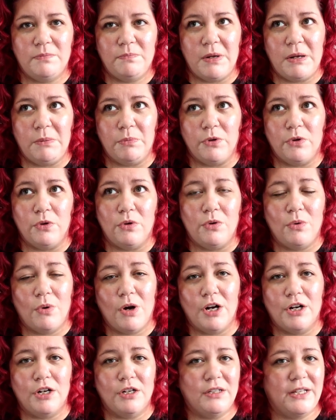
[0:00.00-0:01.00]
people who
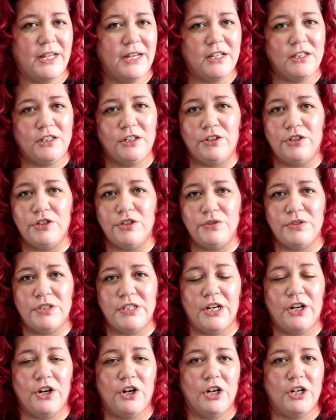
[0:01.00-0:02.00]
are like a little too
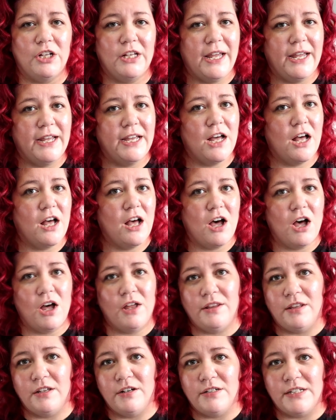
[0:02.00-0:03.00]
sick or like
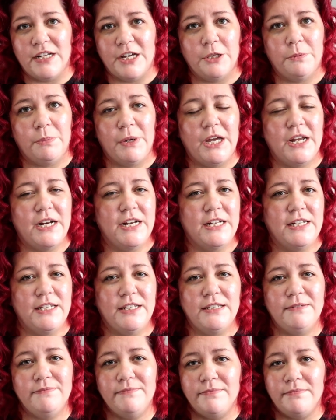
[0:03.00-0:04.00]
on their deathbed
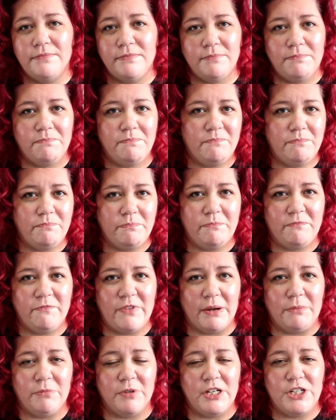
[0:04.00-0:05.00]
and
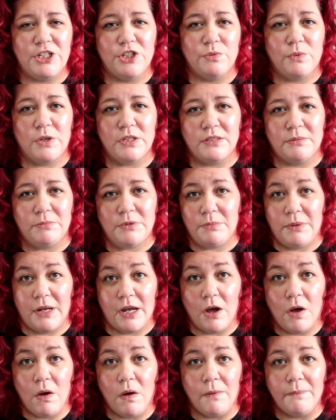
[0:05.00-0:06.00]
family just wants them to be
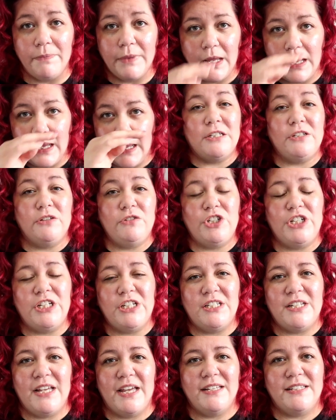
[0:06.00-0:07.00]
at home. So
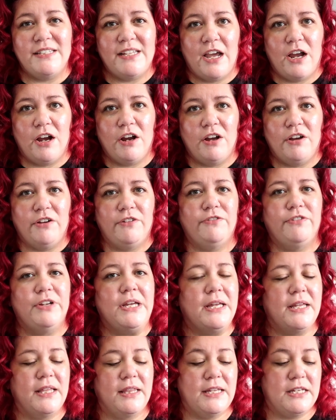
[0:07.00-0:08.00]
she takes care of
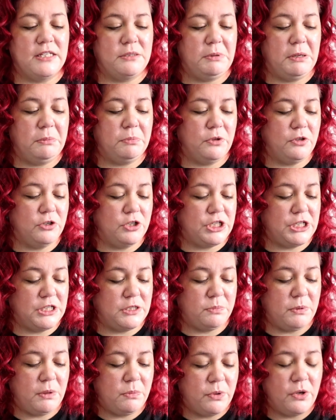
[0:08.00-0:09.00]
these people. She
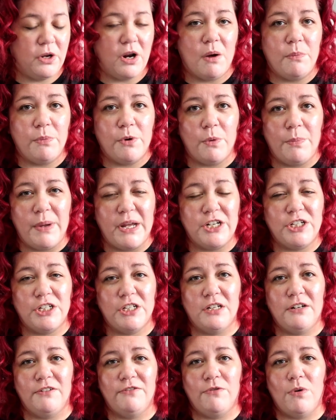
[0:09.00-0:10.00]
has been put on
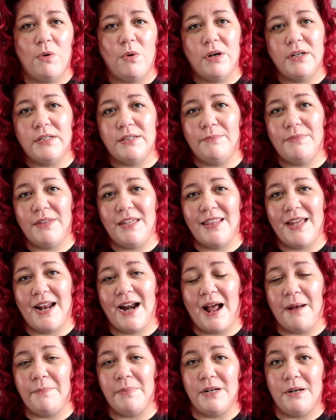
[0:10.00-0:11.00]
probation for something that
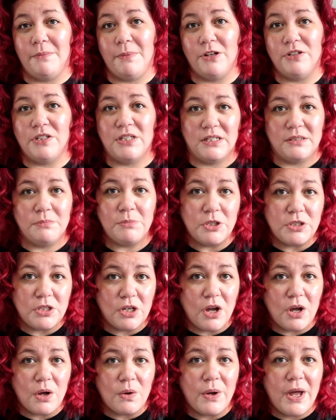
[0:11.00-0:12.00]
happened about six months
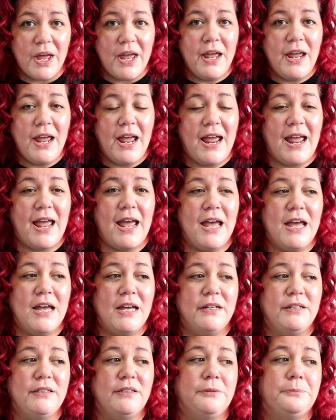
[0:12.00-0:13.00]
ago
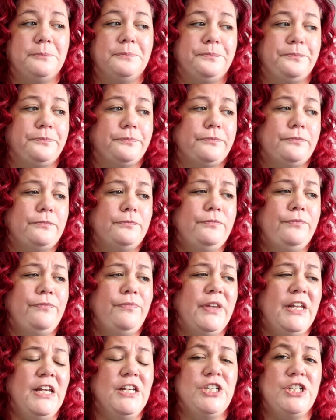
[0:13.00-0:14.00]
and
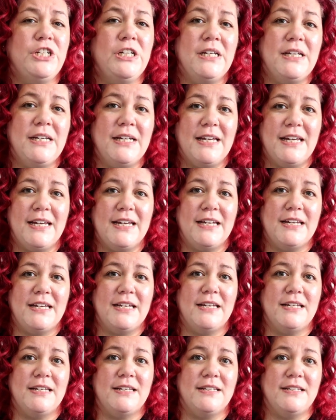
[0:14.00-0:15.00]
she
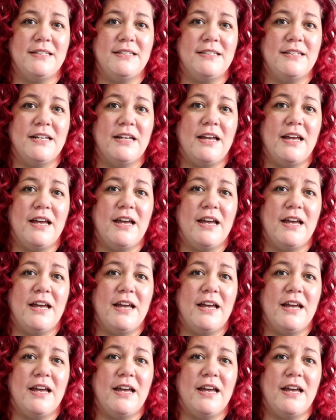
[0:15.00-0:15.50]
is